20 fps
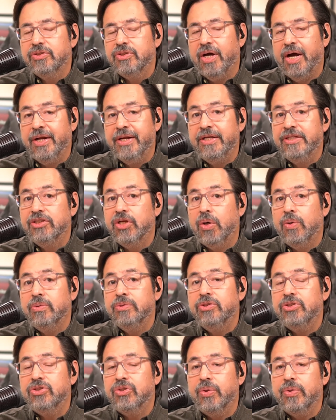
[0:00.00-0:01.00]
on his
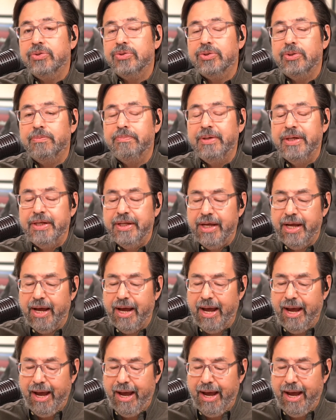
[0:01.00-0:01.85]
own social media